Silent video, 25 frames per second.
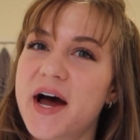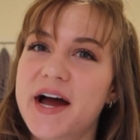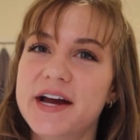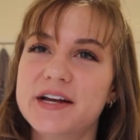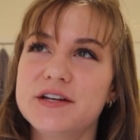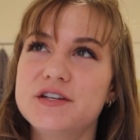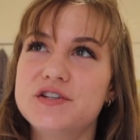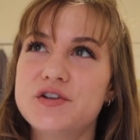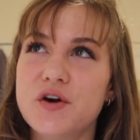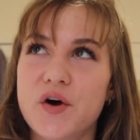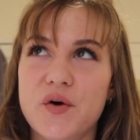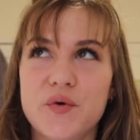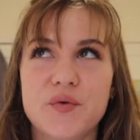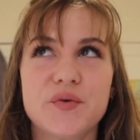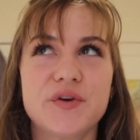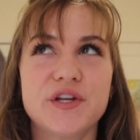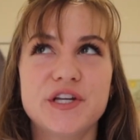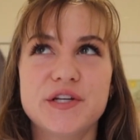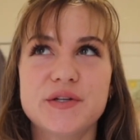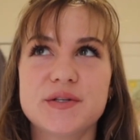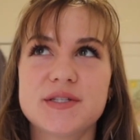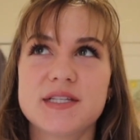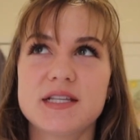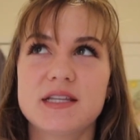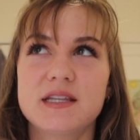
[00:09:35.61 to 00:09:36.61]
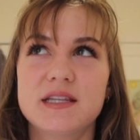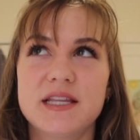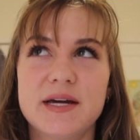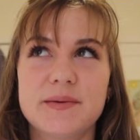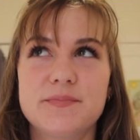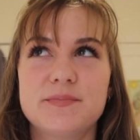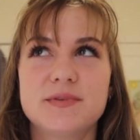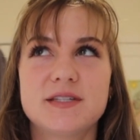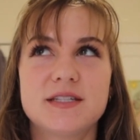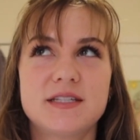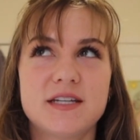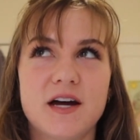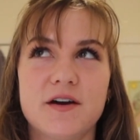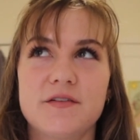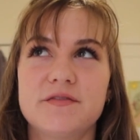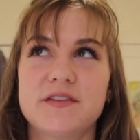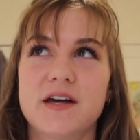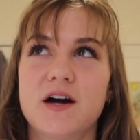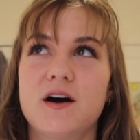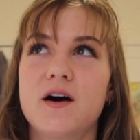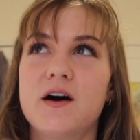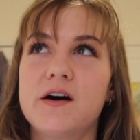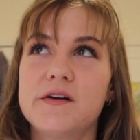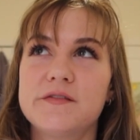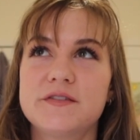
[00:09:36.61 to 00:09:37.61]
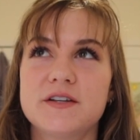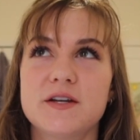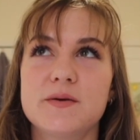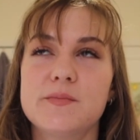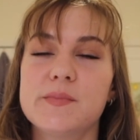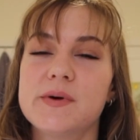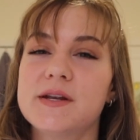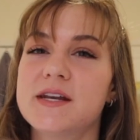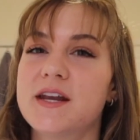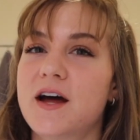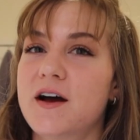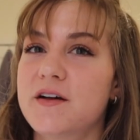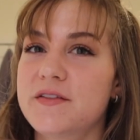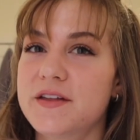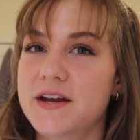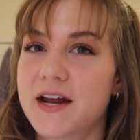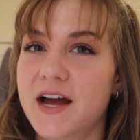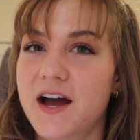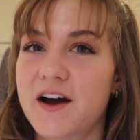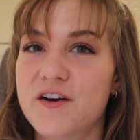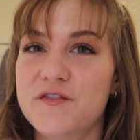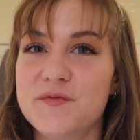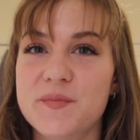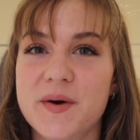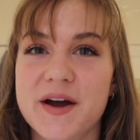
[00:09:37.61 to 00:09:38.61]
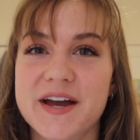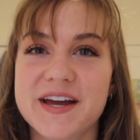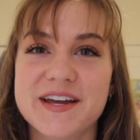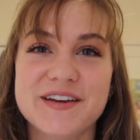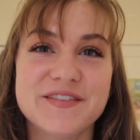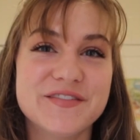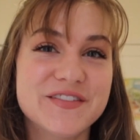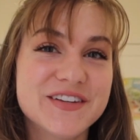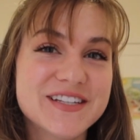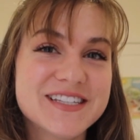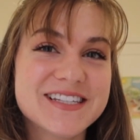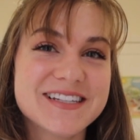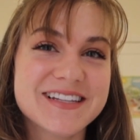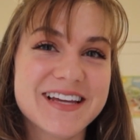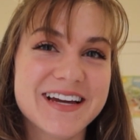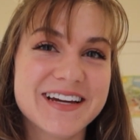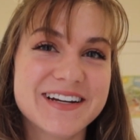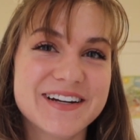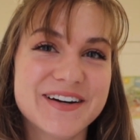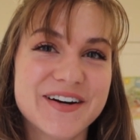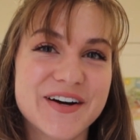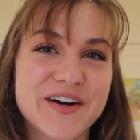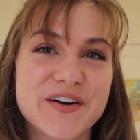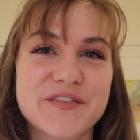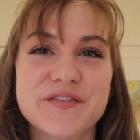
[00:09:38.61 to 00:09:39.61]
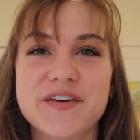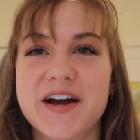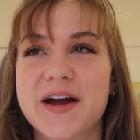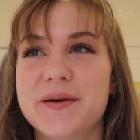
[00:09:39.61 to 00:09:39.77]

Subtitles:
I don't use lip stuff that often, but now that I have my Invisalign off,